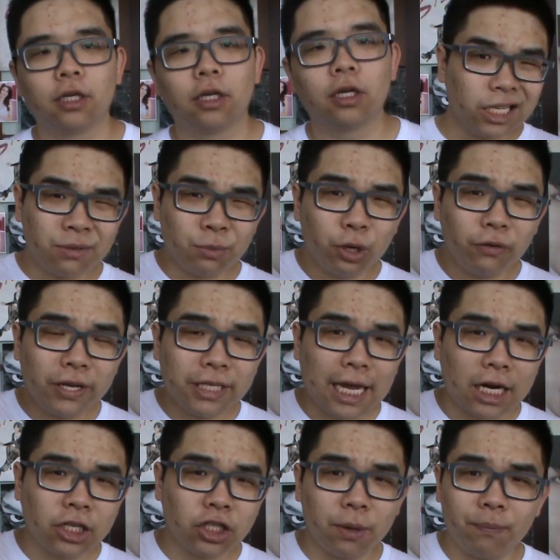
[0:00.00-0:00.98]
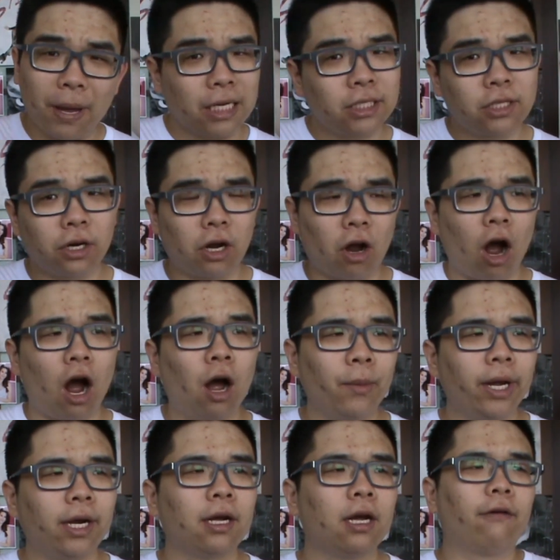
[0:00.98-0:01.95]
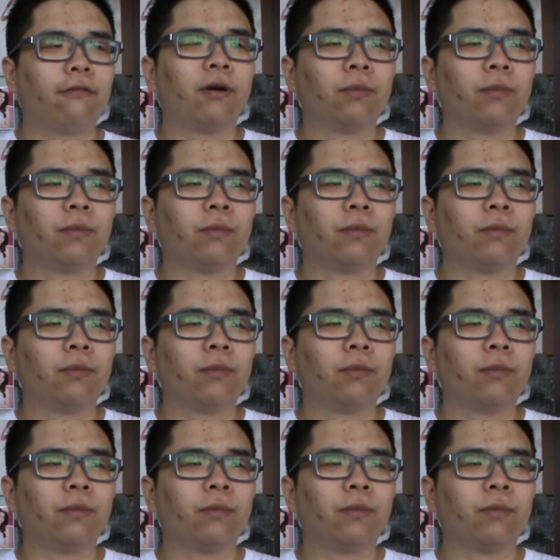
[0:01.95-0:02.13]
Now, this movie is actually based on a comic uh,